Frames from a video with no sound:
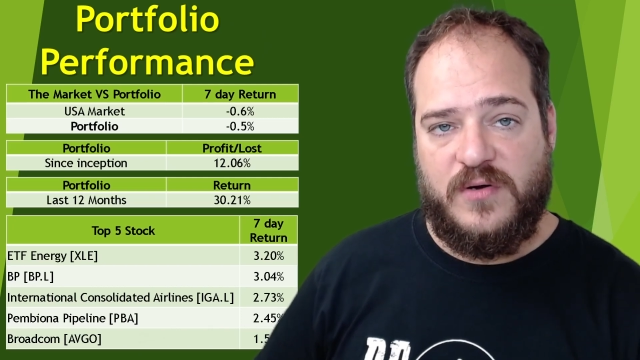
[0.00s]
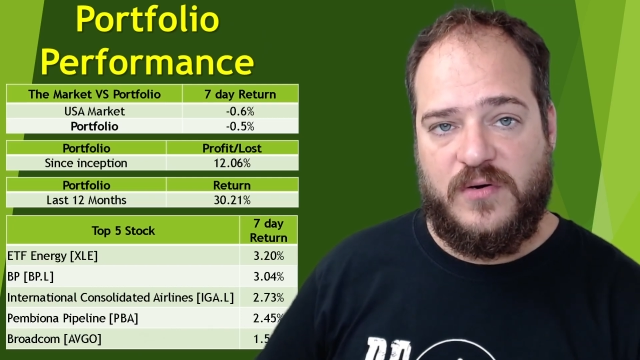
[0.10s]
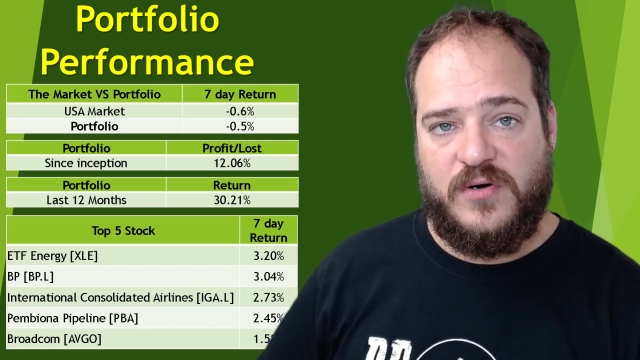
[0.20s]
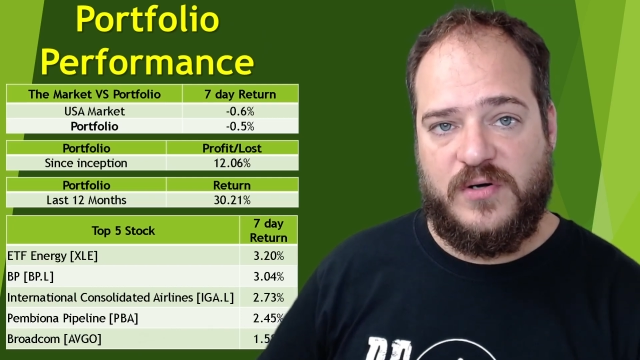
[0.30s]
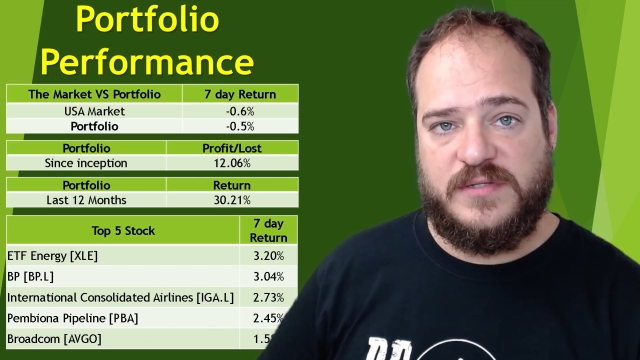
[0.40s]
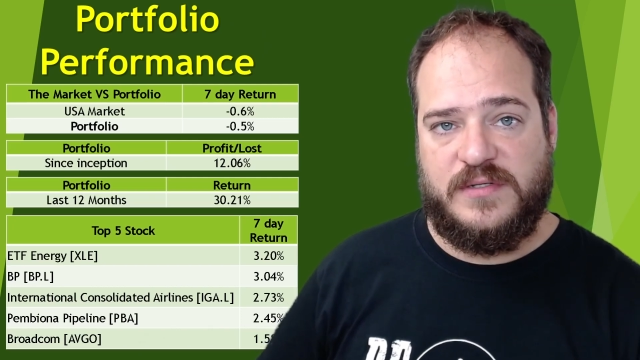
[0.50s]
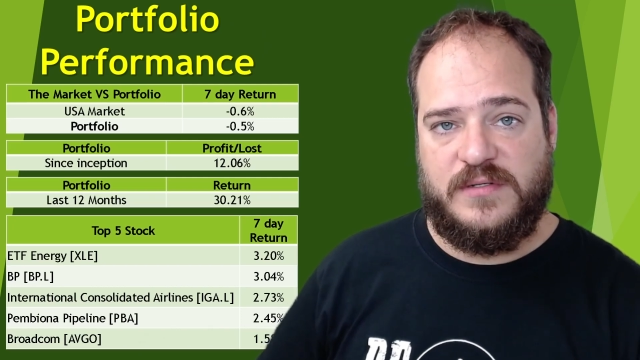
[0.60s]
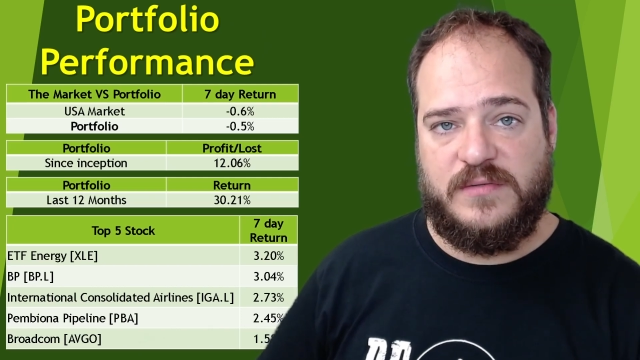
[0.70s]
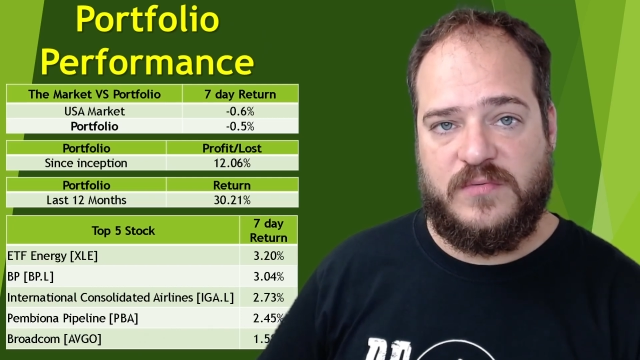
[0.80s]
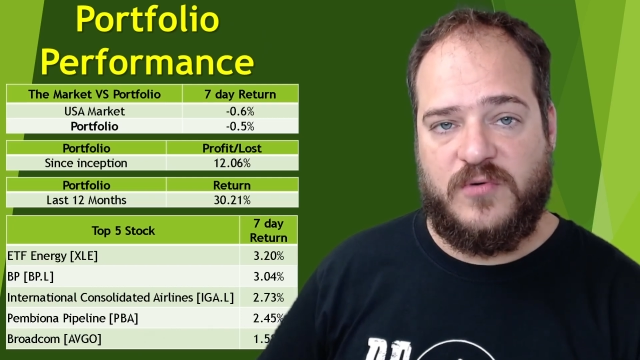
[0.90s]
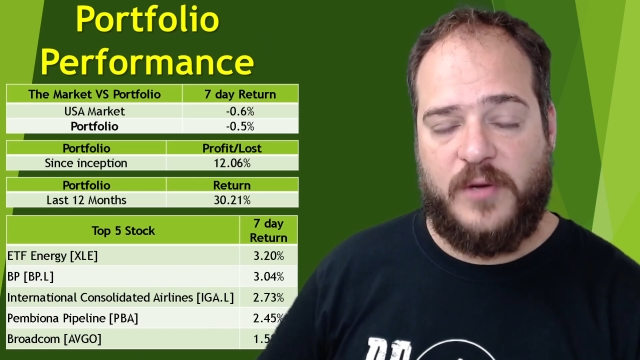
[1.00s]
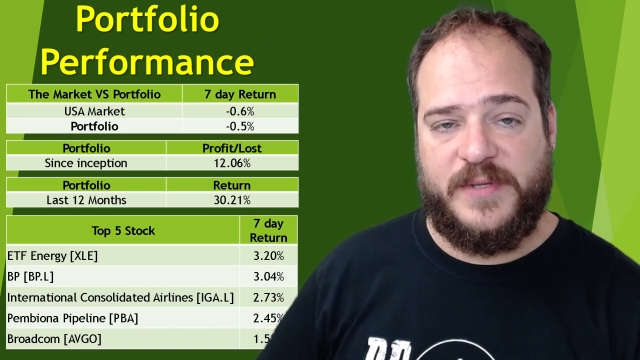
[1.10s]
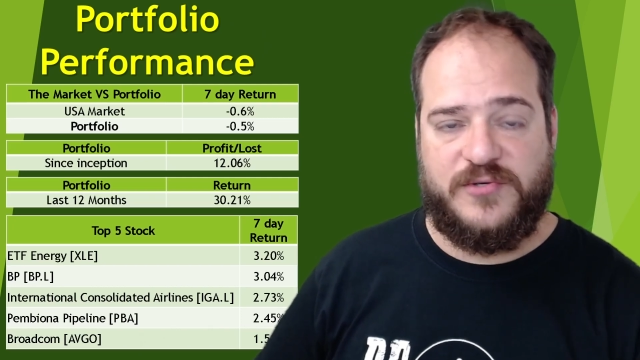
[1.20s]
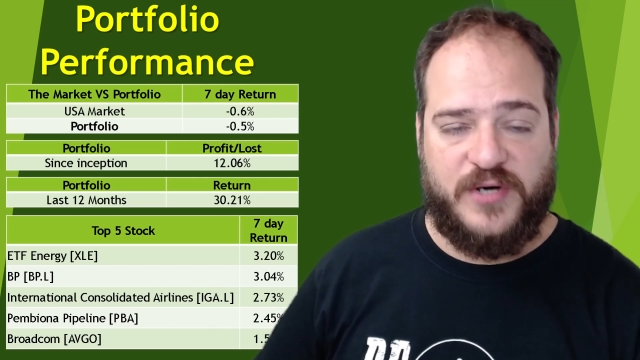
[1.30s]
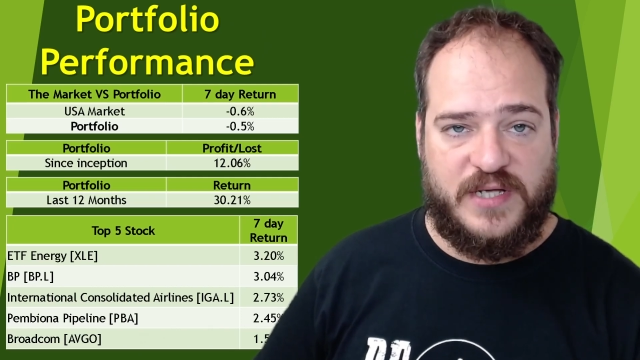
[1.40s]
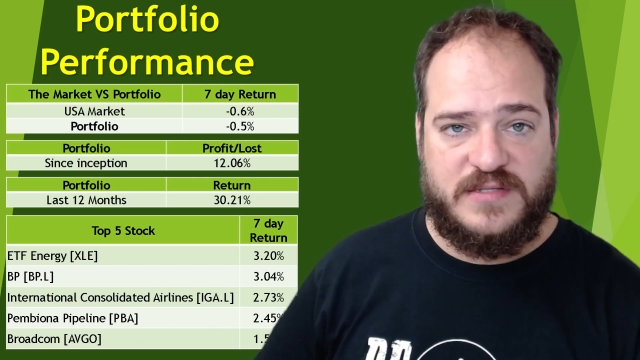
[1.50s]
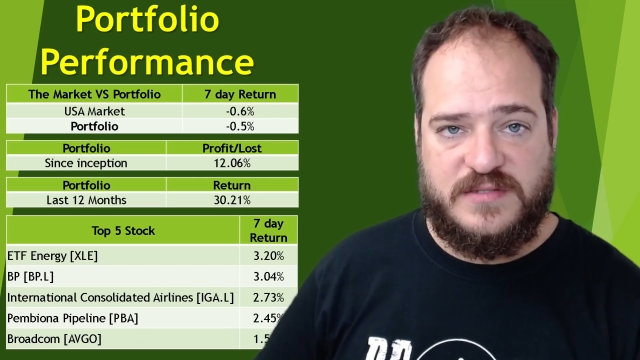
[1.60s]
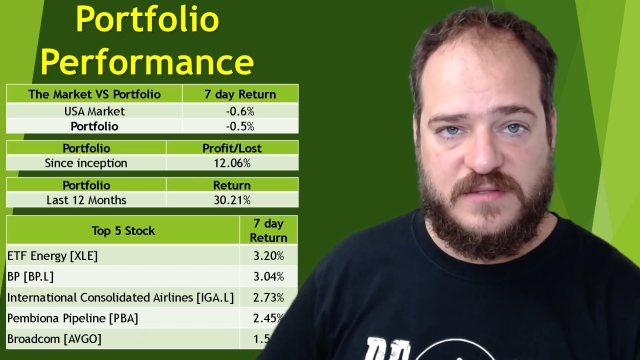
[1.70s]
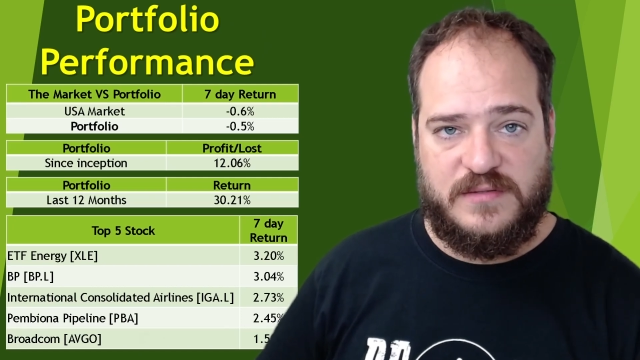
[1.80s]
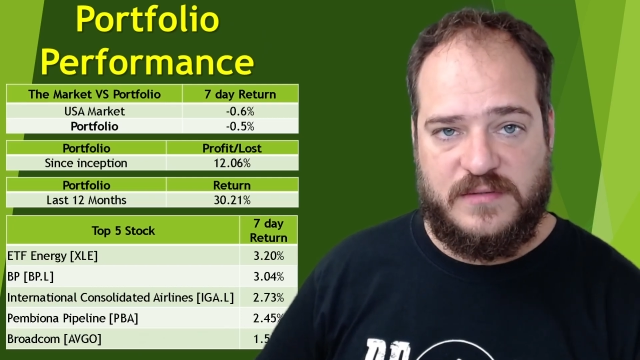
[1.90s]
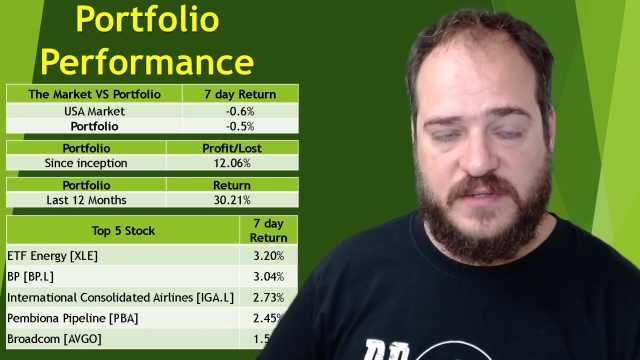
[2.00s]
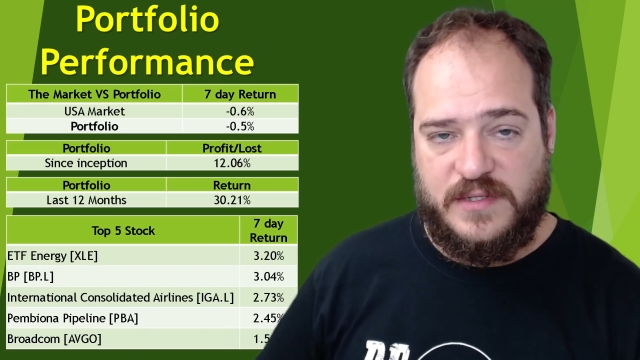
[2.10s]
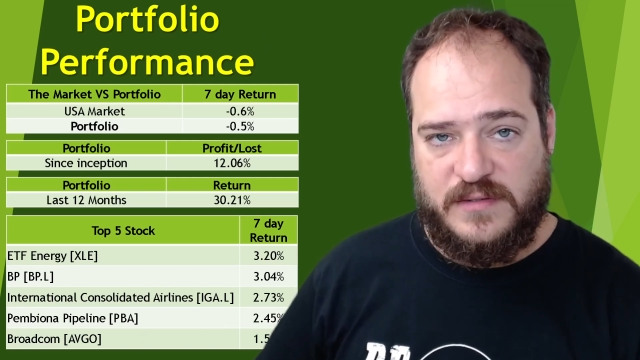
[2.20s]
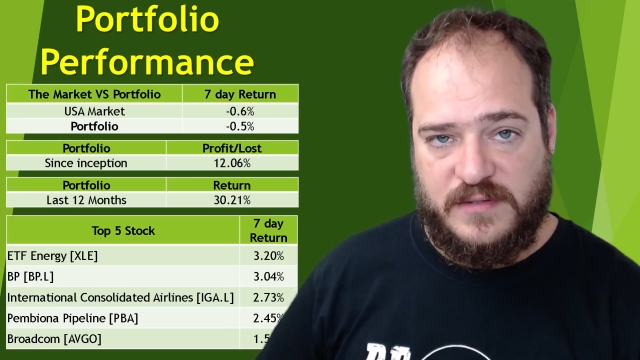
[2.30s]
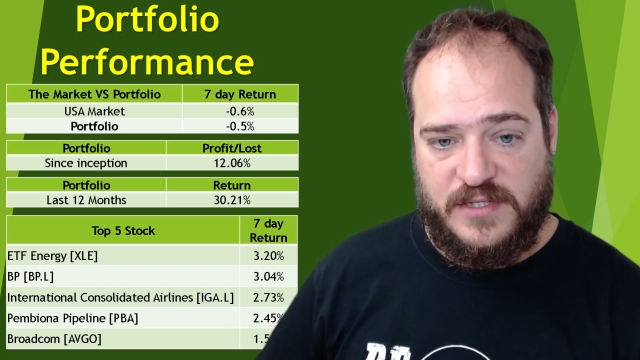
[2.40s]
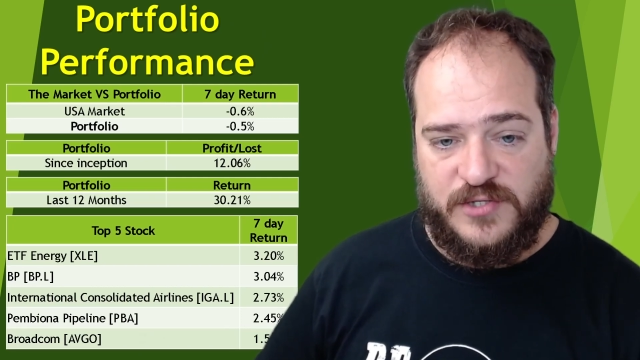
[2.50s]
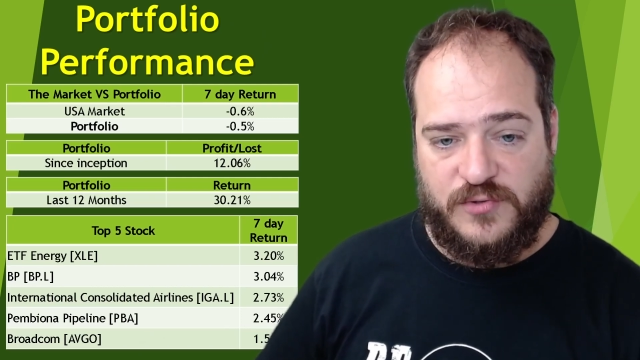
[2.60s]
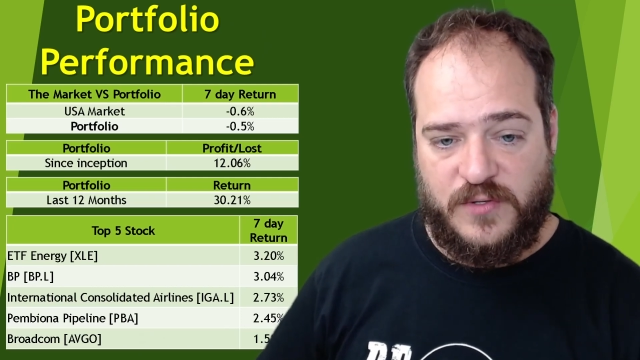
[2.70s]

on the copy trades in eToro.